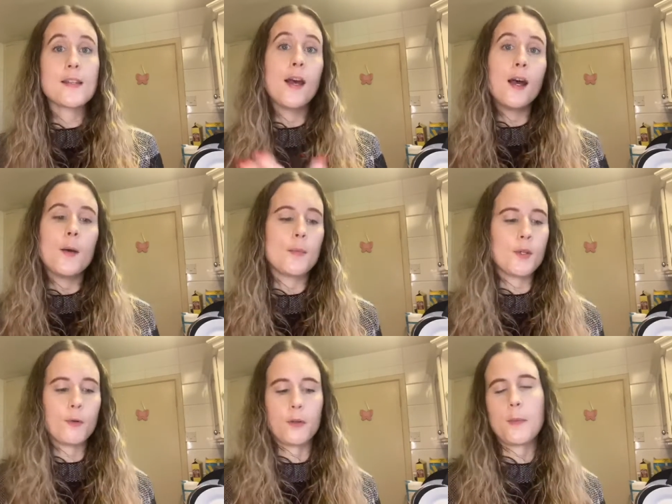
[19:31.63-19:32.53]
but you're
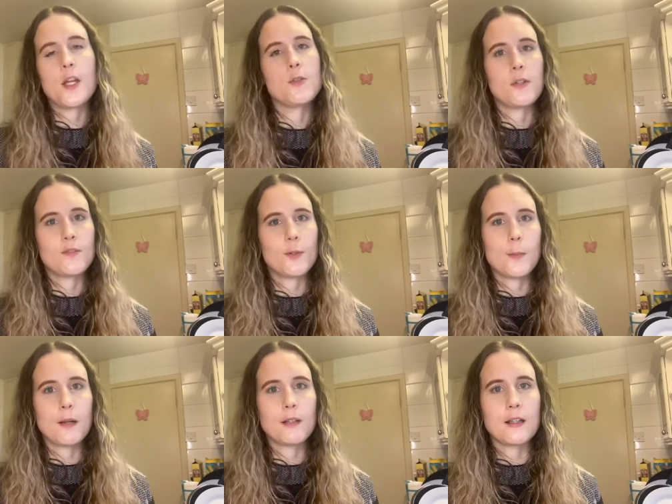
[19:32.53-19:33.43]
only paying £24.95,
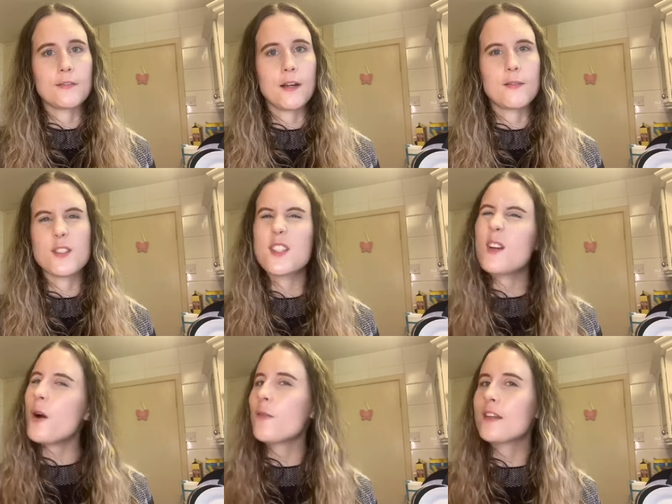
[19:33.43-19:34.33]
so you
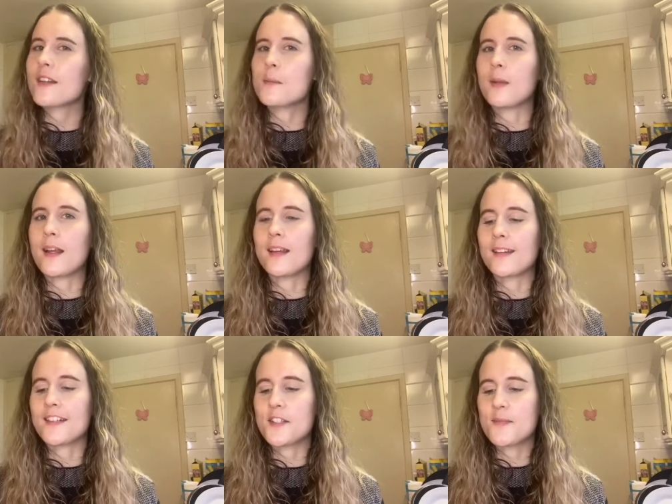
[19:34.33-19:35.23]
can't really complain, can
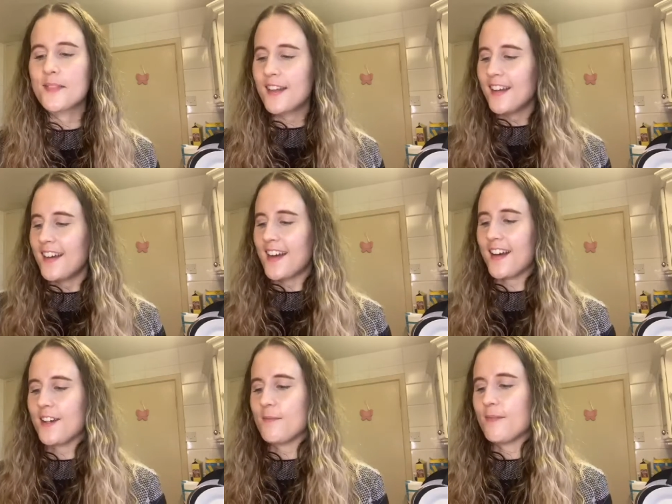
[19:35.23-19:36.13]
you?
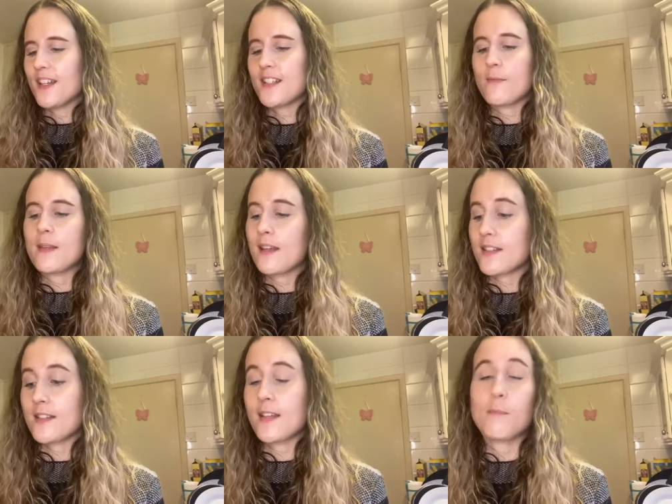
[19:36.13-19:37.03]
As I
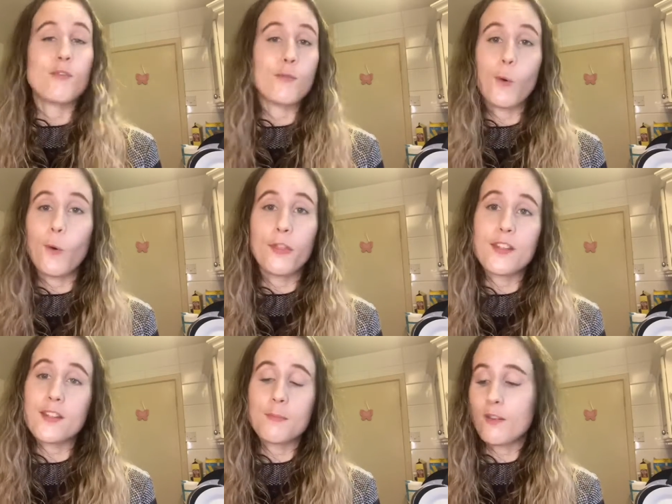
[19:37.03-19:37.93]
said before, this
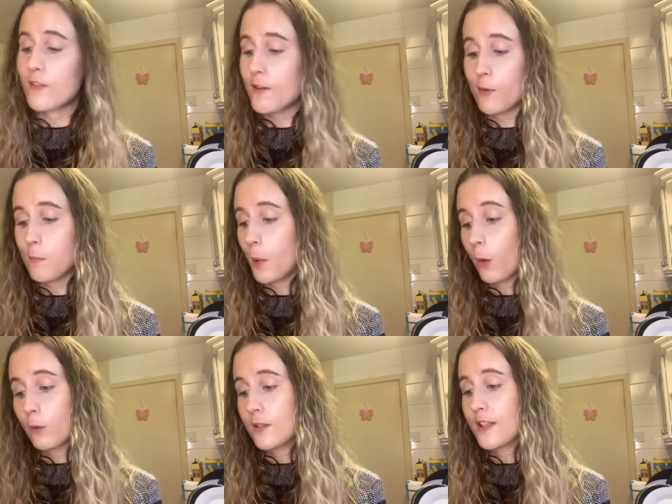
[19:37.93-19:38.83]
is my favourite
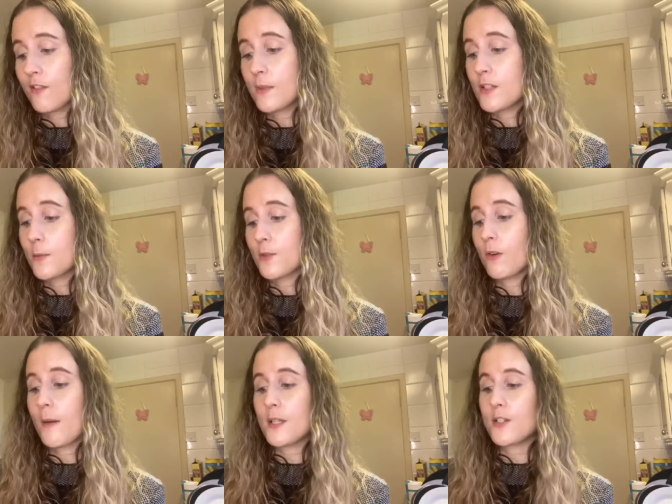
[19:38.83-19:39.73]
box. I've been
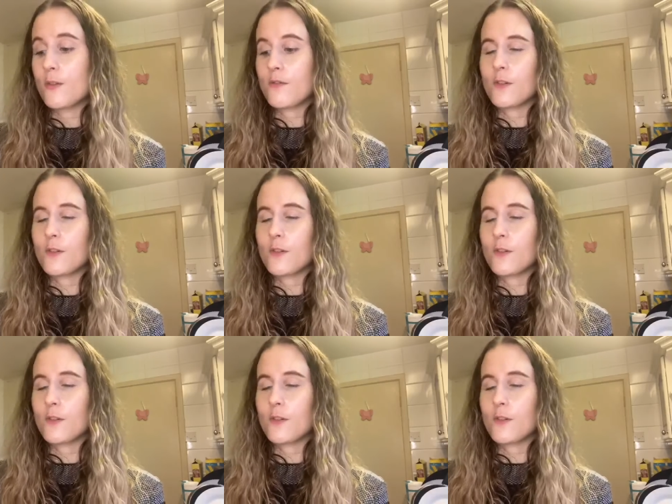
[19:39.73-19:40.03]
subscribing to it for